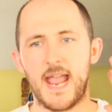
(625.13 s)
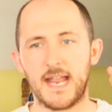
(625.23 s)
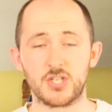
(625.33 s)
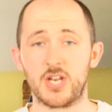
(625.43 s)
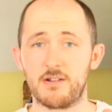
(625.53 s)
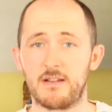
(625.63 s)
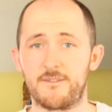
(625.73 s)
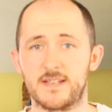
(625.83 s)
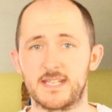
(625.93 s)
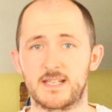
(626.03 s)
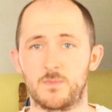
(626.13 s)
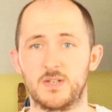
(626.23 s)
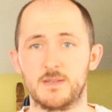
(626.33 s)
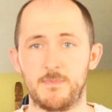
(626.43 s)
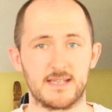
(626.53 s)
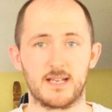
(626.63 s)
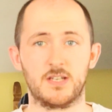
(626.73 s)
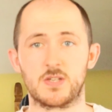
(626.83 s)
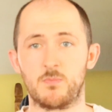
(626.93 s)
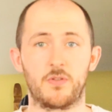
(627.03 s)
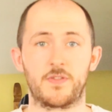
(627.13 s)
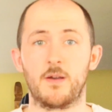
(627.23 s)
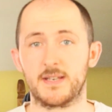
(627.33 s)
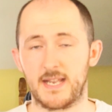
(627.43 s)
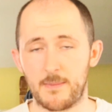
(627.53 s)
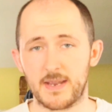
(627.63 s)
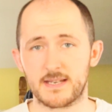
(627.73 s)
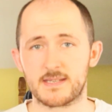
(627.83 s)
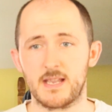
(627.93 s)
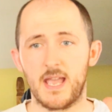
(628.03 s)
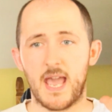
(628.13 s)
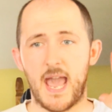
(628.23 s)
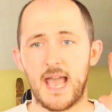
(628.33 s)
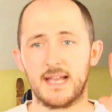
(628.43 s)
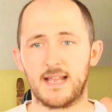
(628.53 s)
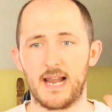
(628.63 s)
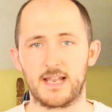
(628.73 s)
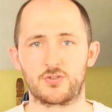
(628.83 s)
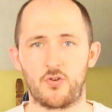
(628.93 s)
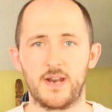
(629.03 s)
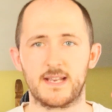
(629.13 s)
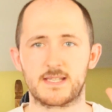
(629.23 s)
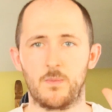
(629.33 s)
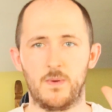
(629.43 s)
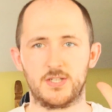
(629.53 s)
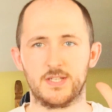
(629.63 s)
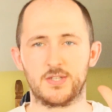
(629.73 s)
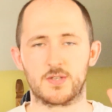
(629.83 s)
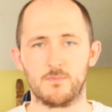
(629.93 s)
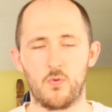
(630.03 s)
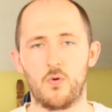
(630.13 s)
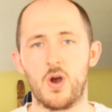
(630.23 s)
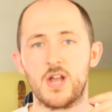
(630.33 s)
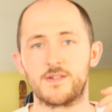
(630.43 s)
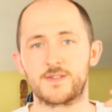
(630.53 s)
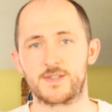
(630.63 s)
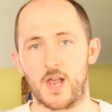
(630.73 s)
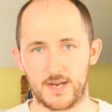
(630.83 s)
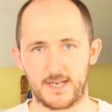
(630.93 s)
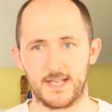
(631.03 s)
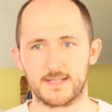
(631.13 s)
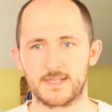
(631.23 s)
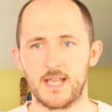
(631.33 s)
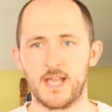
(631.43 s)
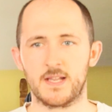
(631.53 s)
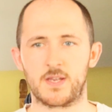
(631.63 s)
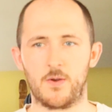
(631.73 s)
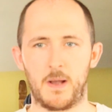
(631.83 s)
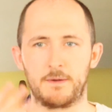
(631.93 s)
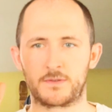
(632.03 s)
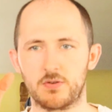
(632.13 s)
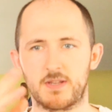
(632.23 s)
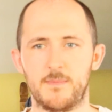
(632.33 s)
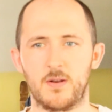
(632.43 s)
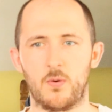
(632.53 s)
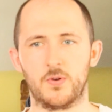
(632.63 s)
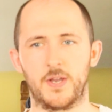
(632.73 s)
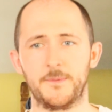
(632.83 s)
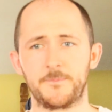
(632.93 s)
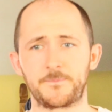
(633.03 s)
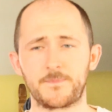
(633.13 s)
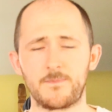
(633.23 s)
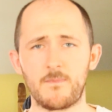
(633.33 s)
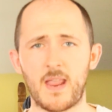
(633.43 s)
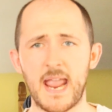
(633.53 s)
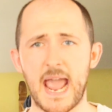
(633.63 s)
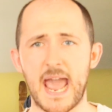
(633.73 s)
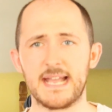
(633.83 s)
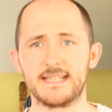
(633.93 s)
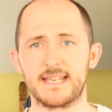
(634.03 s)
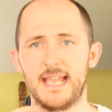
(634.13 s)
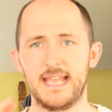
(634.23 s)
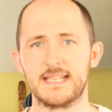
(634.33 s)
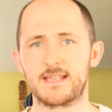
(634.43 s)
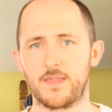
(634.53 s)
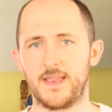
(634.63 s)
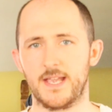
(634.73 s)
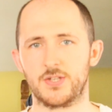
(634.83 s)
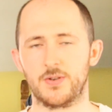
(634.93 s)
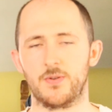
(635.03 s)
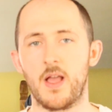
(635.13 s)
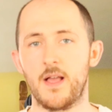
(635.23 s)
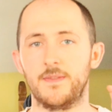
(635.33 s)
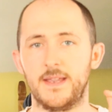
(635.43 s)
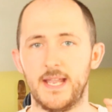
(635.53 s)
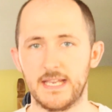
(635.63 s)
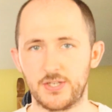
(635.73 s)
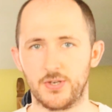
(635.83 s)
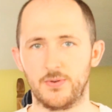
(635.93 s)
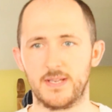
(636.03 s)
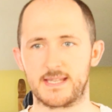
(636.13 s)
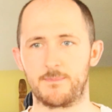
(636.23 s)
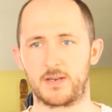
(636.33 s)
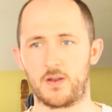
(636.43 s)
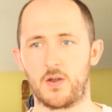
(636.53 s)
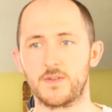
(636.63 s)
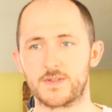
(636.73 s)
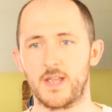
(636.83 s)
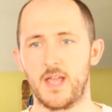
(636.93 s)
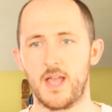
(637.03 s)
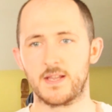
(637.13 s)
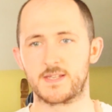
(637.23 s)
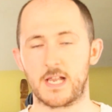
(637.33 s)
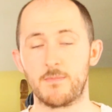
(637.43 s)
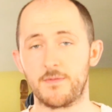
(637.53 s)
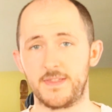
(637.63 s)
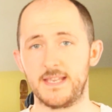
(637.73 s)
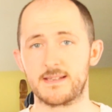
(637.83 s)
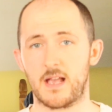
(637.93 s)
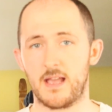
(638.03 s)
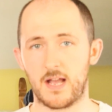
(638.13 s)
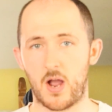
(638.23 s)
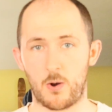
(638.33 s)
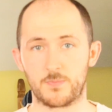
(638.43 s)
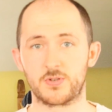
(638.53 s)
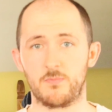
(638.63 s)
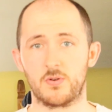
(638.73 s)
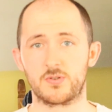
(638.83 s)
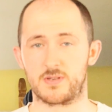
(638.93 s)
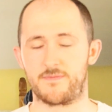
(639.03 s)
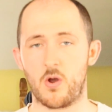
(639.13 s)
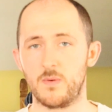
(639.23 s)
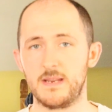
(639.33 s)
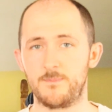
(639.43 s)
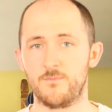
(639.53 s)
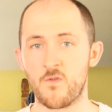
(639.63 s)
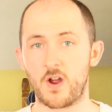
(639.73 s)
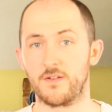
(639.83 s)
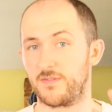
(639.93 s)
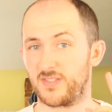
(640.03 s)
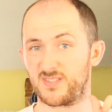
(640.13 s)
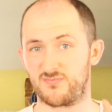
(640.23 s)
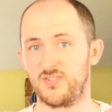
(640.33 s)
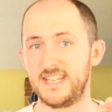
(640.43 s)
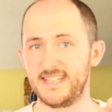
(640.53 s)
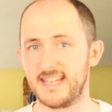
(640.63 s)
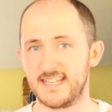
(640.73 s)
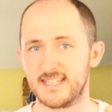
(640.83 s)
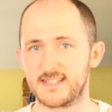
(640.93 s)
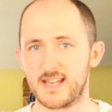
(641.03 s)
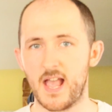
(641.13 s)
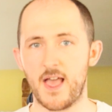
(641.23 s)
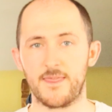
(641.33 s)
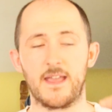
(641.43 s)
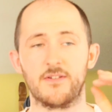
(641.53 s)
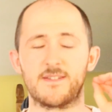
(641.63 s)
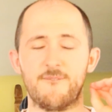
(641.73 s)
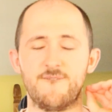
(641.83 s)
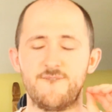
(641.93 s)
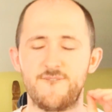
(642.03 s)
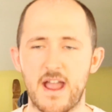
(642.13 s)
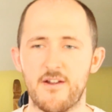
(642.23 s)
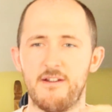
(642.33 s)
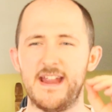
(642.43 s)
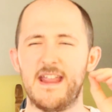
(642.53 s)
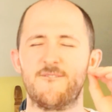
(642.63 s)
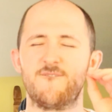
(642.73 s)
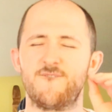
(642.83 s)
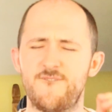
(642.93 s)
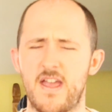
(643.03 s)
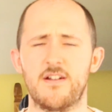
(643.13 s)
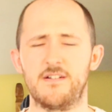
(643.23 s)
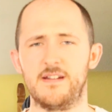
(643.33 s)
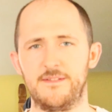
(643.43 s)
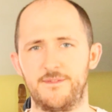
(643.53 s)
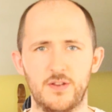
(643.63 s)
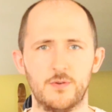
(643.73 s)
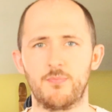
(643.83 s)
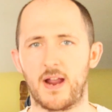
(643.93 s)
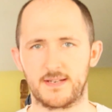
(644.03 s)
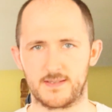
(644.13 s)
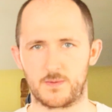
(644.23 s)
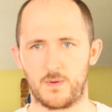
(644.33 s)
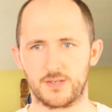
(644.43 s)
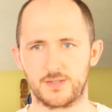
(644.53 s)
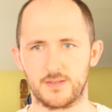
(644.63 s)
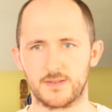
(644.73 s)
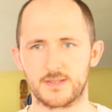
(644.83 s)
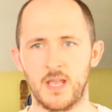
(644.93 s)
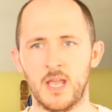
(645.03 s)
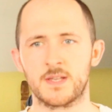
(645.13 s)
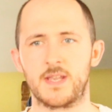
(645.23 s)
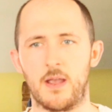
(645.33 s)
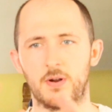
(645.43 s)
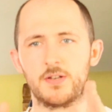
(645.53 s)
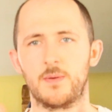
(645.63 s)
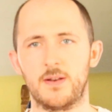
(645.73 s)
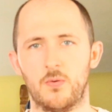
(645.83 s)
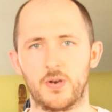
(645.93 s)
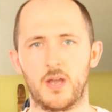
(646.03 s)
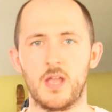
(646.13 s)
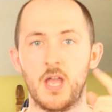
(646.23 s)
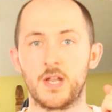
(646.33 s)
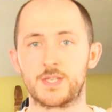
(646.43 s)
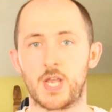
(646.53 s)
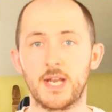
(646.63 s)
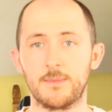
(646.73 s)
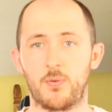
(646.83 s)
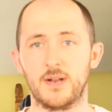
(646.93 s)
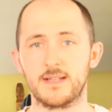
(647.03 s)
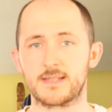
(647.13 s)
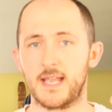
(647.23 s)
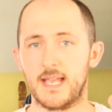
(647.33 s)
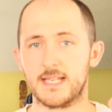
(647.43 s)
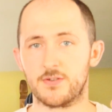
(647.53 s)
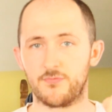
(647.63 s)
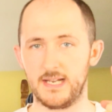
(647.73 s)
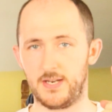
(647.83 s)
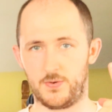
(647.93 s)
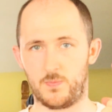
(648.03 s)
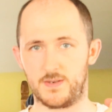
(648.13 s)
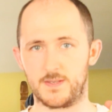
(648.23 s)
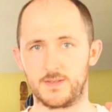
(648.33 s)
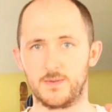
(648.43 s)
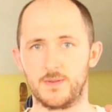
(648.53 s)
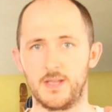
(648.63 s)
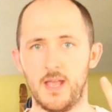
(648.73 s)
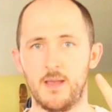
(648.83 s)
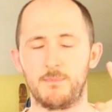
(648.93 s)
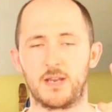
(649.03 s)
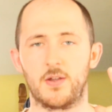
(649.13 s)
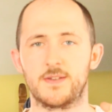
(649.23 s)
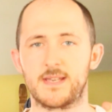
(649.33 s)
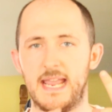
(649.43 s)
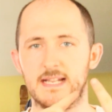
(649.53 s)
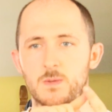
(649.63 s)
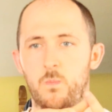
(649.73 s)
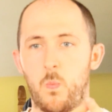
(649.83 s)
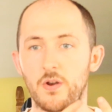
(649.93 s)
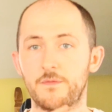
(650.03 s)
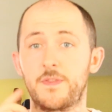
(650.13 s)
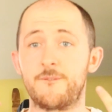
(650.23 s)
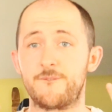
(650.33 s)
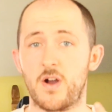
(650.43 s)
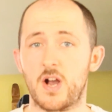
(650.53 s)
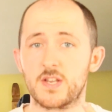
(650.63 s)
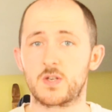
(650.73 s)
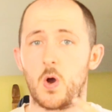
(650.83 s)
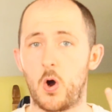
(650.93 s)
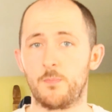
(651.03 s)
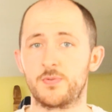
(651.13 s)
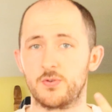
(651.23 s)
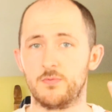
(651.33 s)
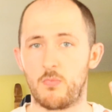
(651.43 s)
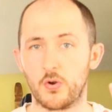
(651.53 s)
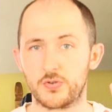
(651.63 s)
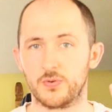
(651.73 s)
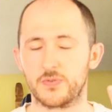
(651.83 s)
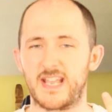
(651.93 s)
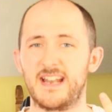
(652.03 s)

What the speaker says: Engineering physics, which is basically just more thermodynamics, and electronics, which is just more circuits. So I've talked to them in order, and here's the issue. The issue is that because some of these optional modules have only run for 3 years, there is a very, very few practice questions. So here, I'm gonna do it in order. Turning points is a really good one to do because it's one of the first optional modules.